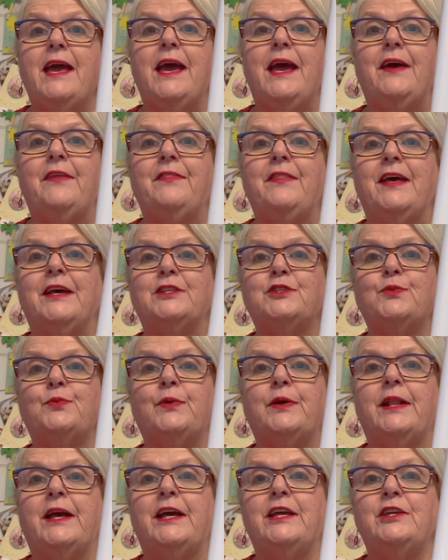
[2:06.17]
And that's
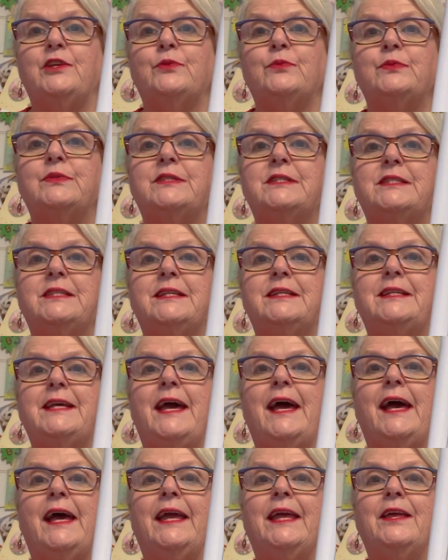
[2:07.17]
what I used
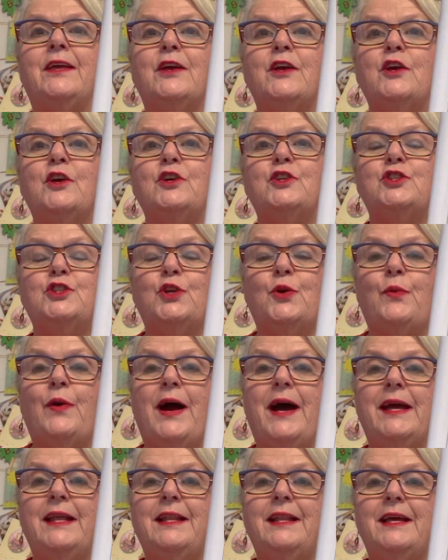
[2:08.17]
today. So
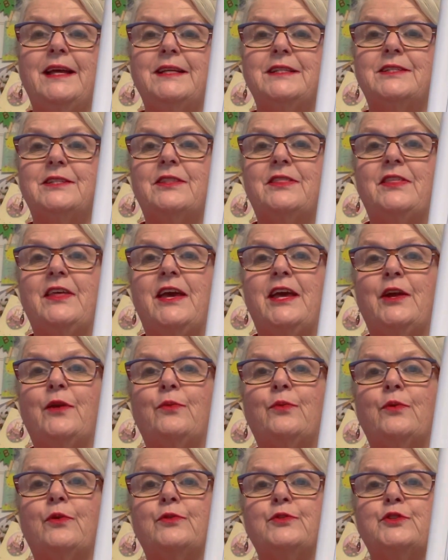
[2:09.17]
I'd like to thank
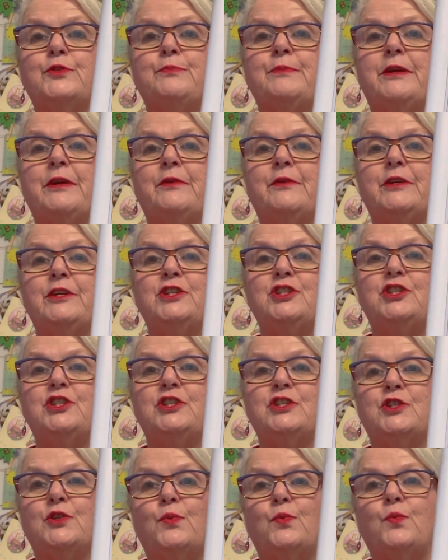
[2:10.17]
Rosemary.
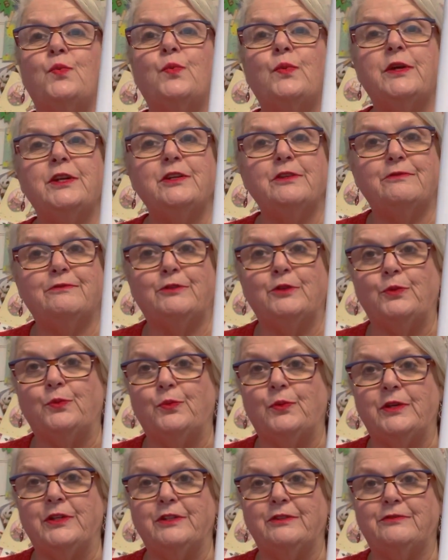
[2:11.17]
She's a wonderful,
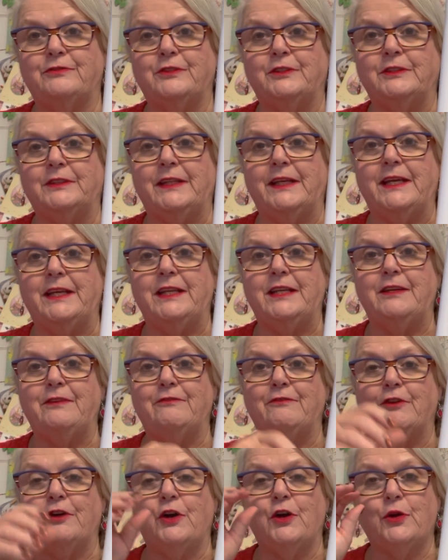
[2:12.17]
wonderful lady
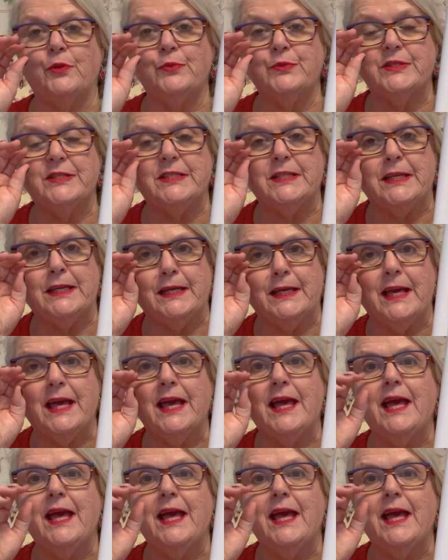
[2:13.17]
for hosting.